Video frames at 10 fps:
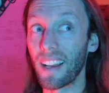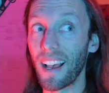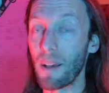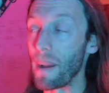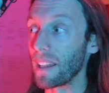
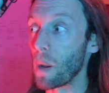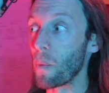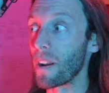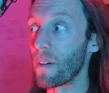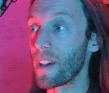My alarm
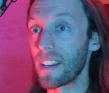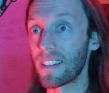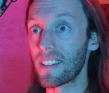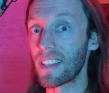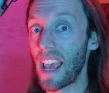went off at
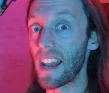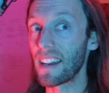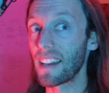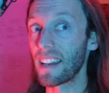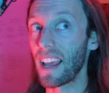
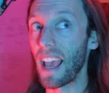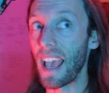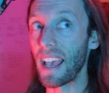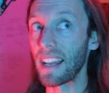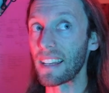10,
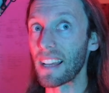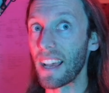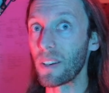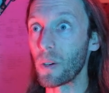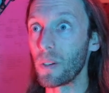and
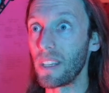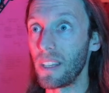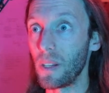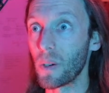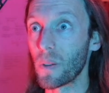I could
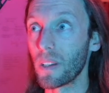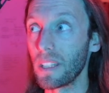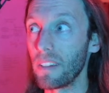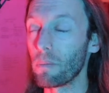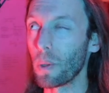hear the
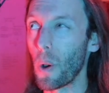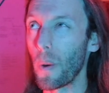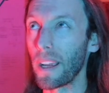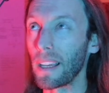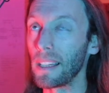leaf
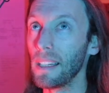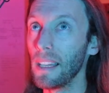blowing.